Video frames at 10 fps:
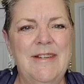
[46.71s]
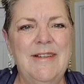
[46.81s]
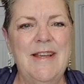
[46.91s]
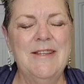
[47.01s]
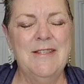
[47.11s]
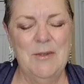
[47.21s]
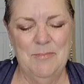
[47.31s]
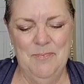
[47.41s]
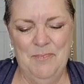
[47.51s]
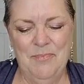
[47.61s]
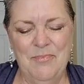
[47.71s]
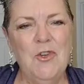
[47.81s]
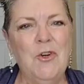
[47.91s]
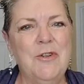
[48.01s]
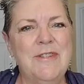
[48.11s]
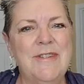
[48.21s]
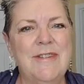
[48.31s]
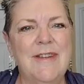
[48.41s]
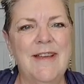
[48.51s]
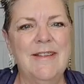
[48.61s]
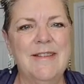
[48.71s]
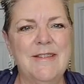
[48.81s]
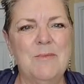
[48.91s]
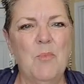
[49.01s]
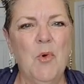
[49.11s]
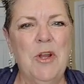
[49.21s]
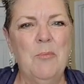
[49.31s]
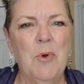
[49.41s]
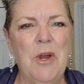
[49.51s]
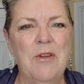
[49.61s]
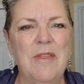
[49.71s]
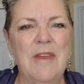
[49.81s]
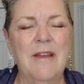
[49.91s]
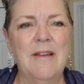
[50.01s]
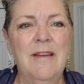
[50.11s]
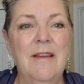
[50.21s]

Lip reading: take some turns at this morning prayer thing.